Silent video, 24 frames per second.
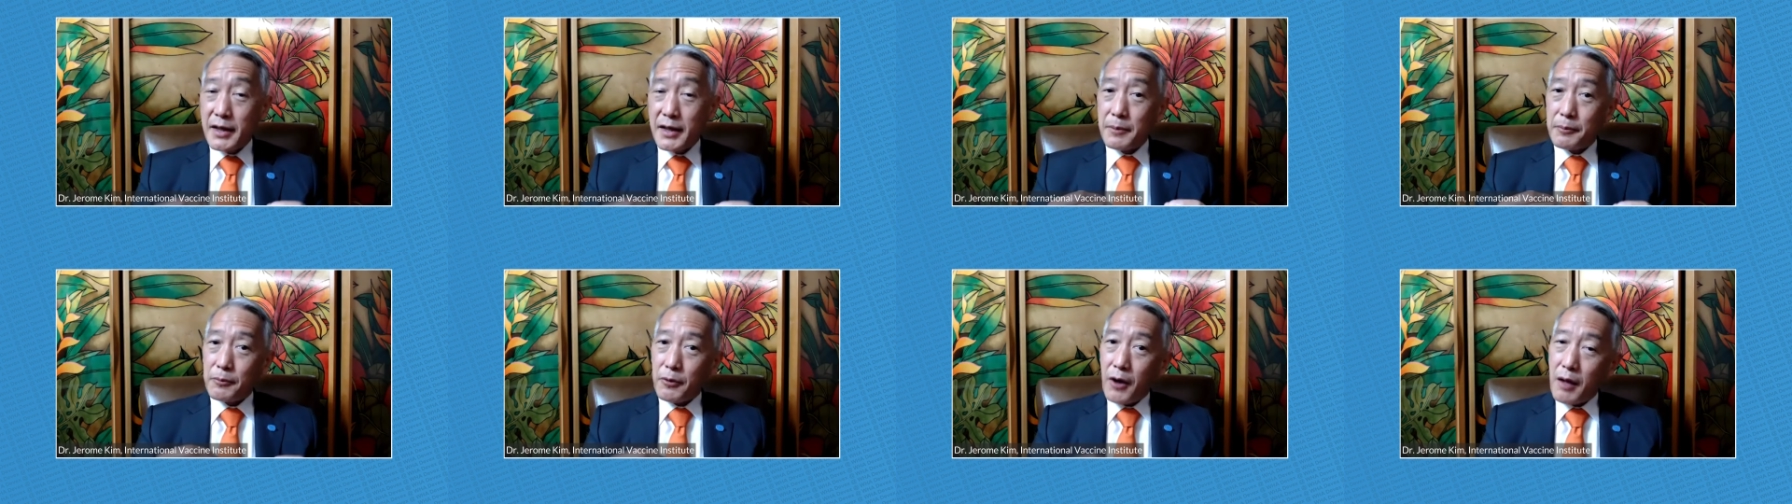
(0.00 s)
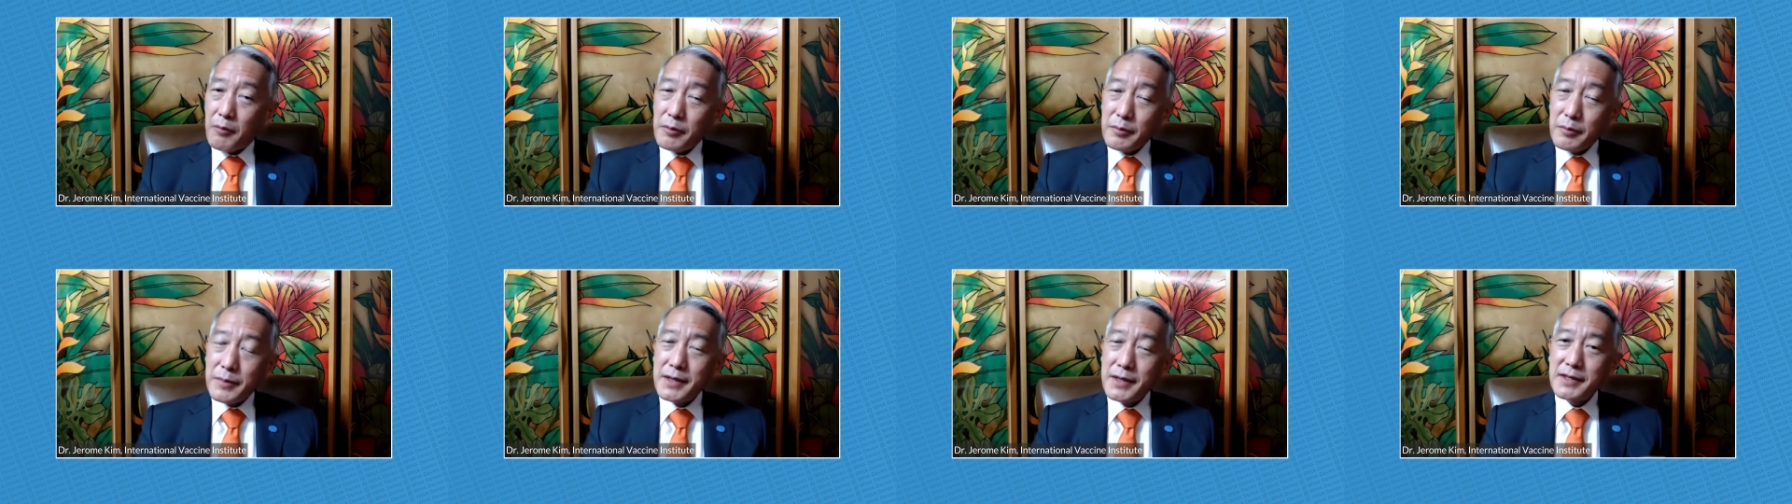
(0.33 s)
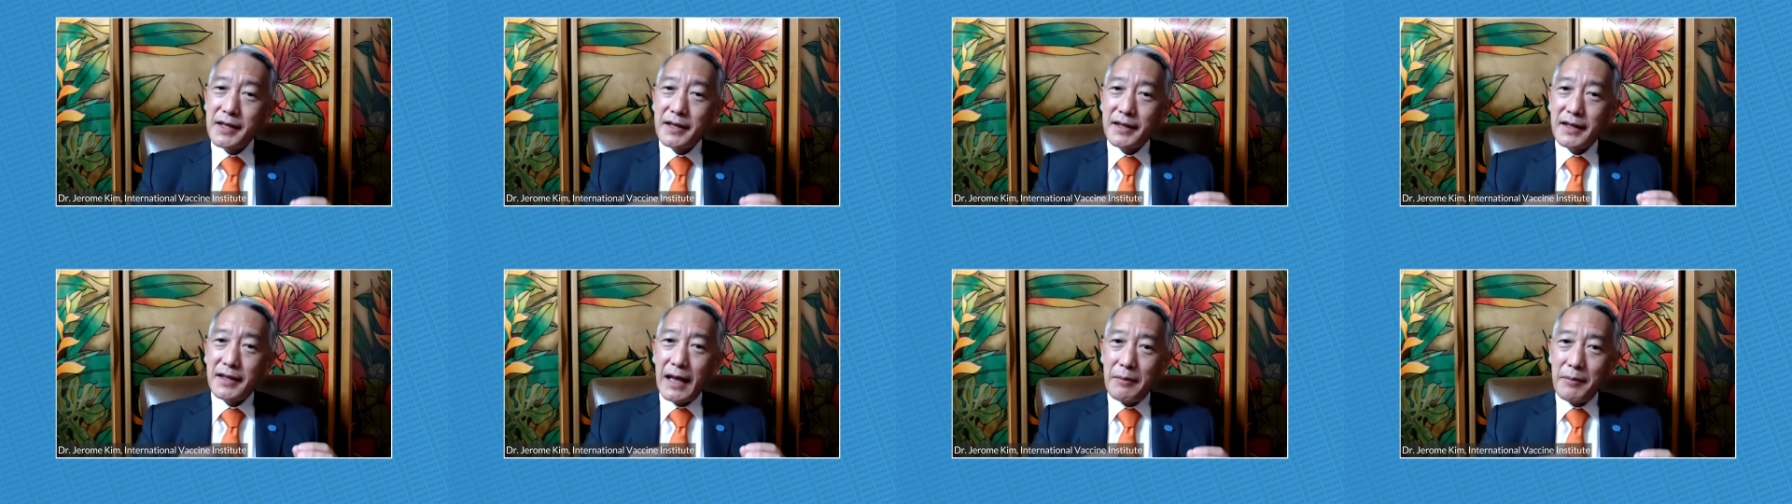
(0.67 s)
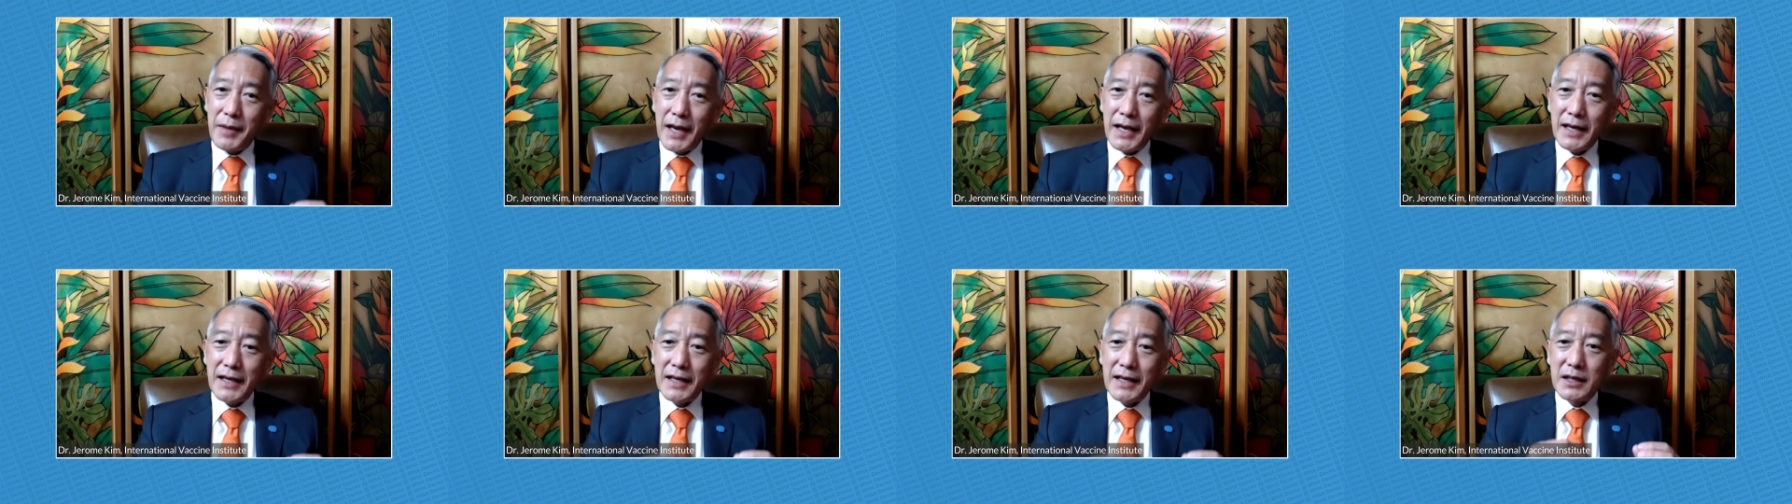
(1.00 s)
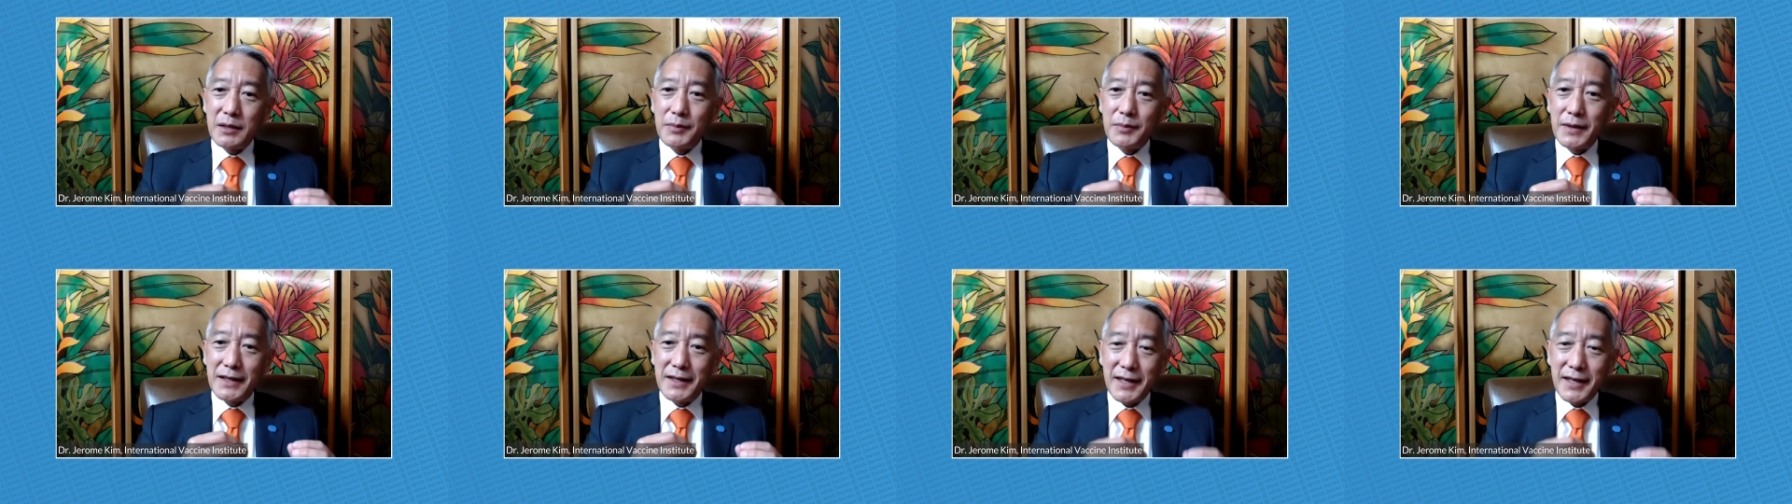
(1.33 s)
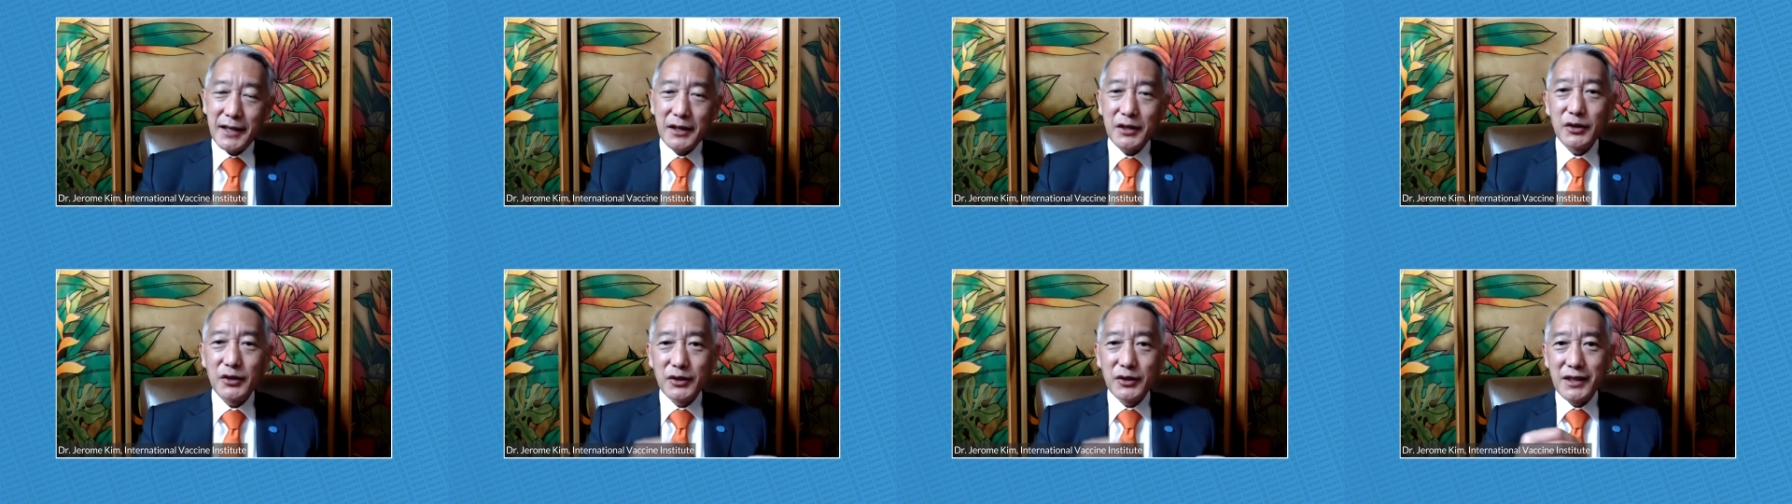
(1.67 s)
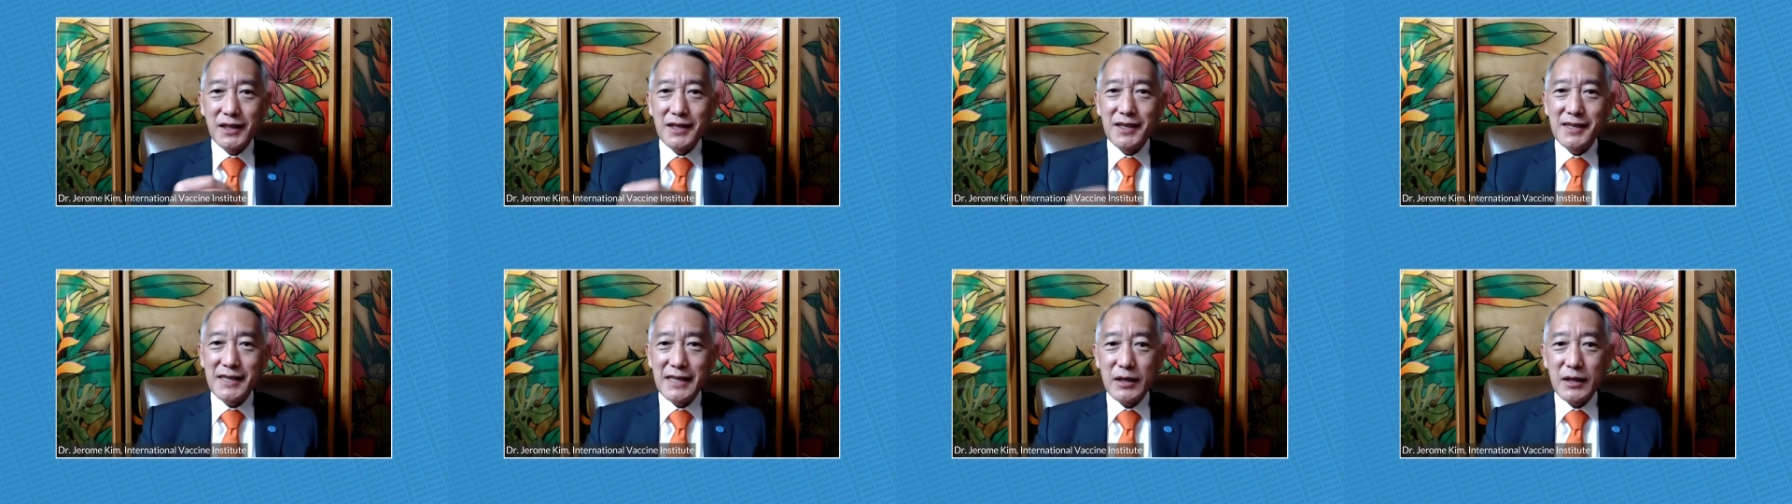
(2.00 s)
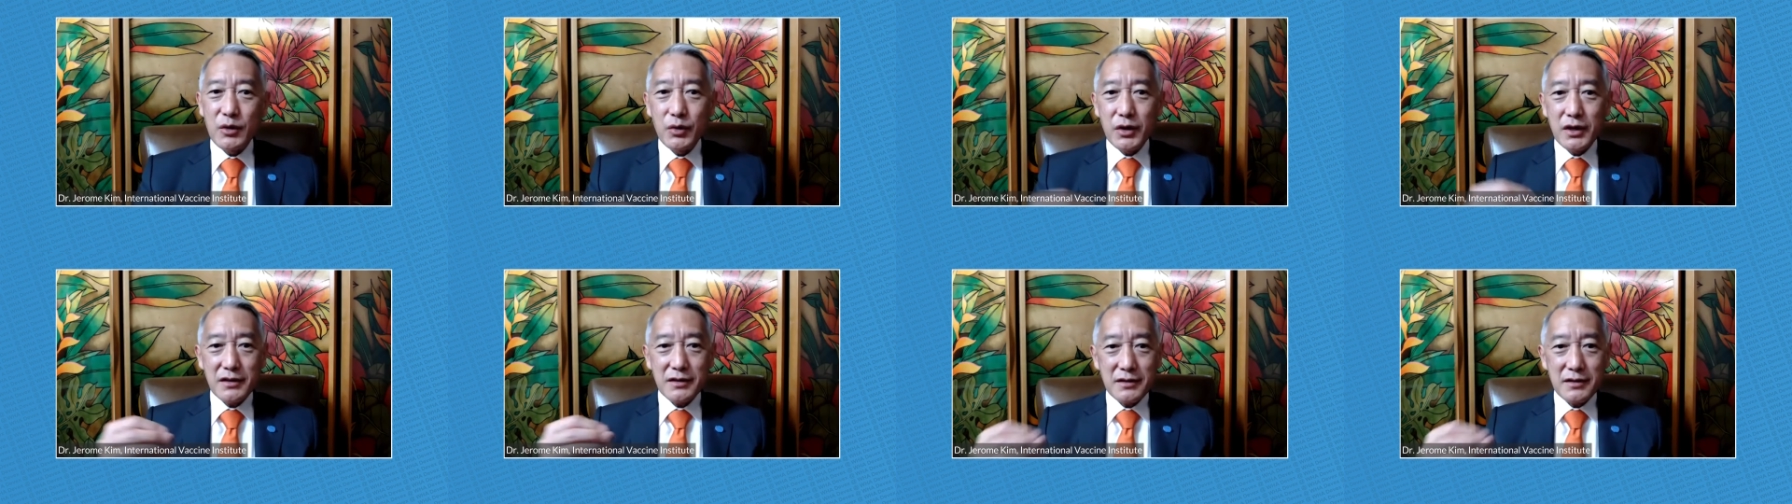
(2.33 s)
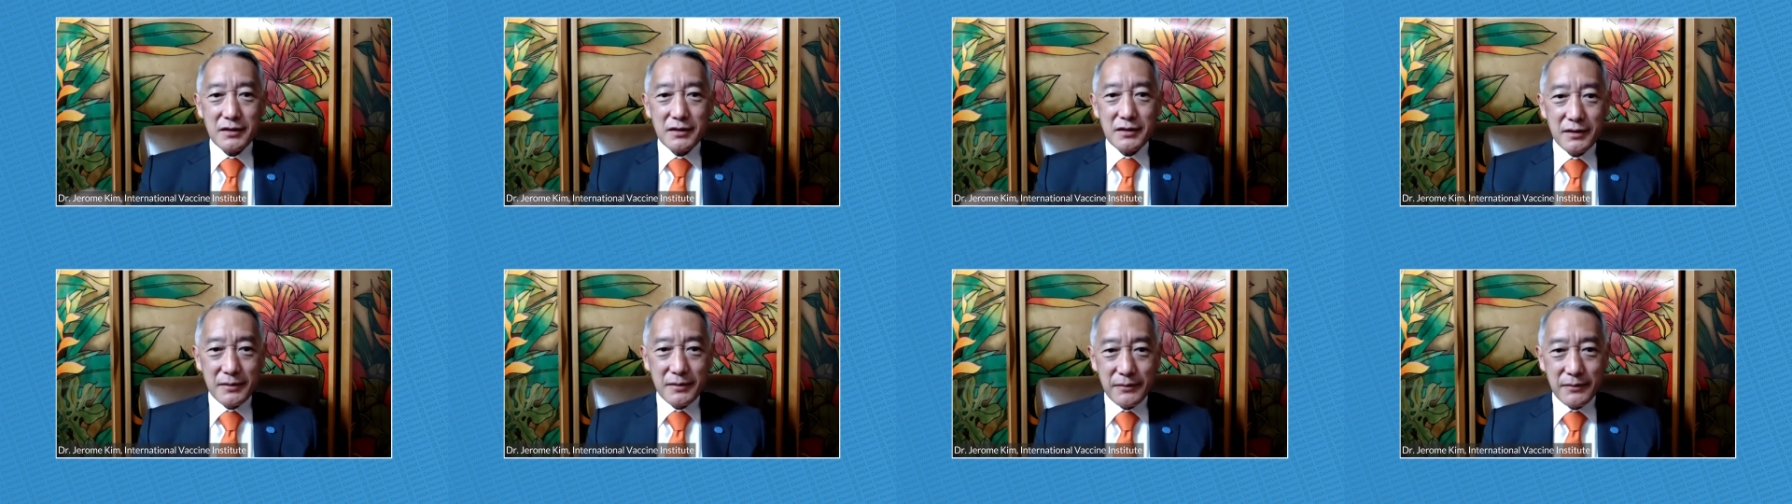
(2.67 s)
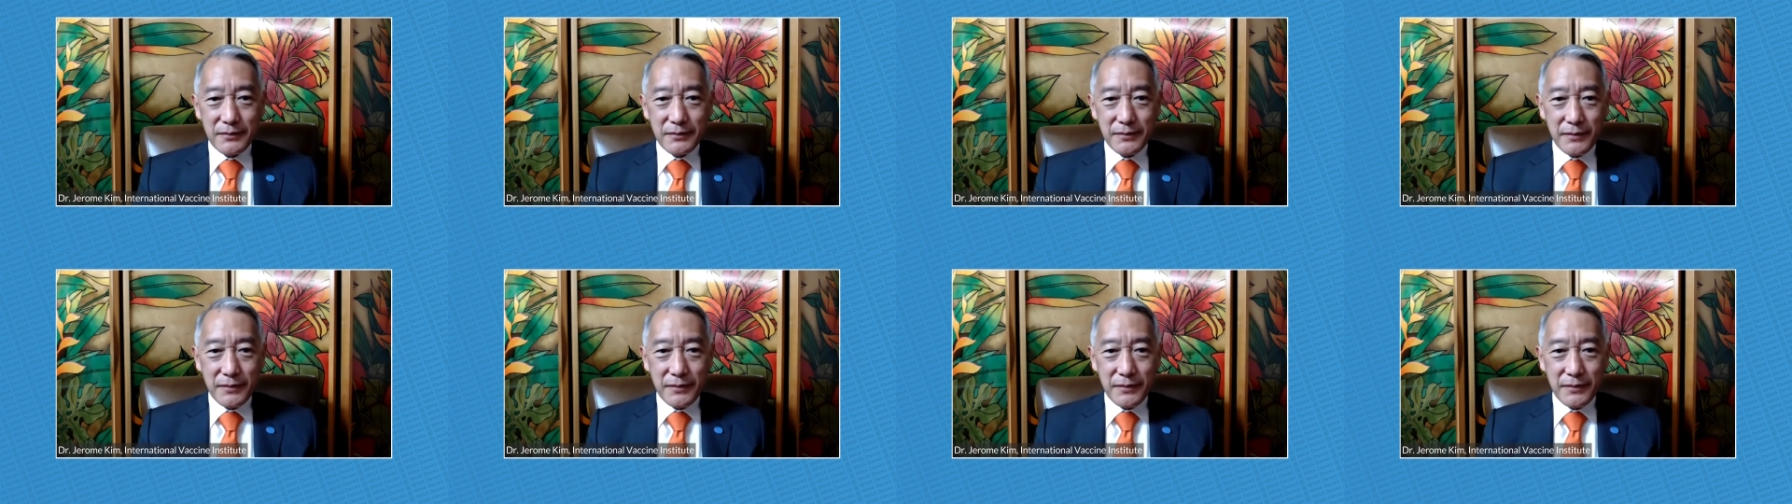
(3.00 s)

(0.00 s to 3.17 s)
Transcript: The problem is that they may need to be tickled in sequence,